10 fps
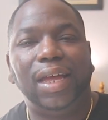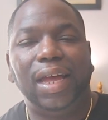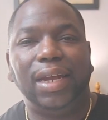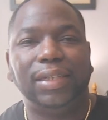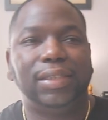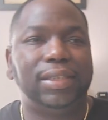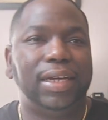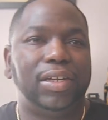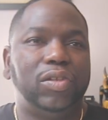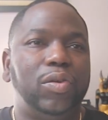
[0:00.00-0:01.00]
And that's the
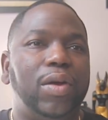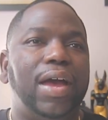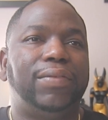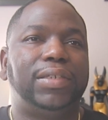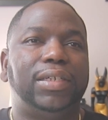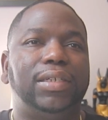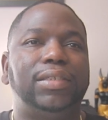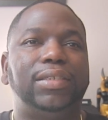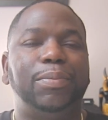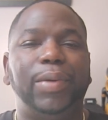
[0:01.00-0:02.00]
thing. You have to
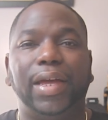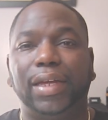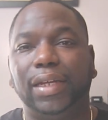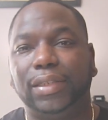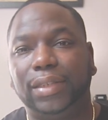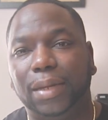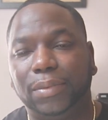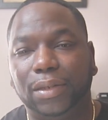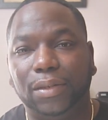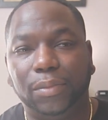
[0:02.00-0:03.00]
sit back and
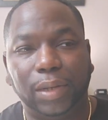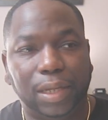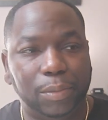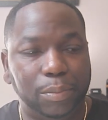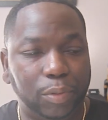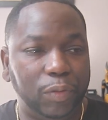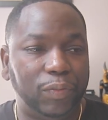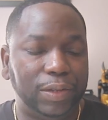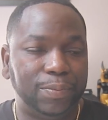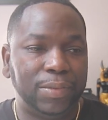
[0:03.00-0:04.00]
accept what can be
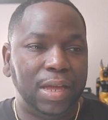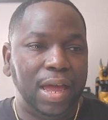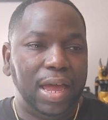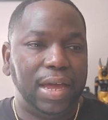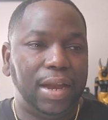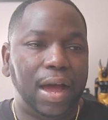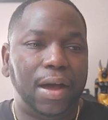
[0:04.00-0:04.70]
proven and,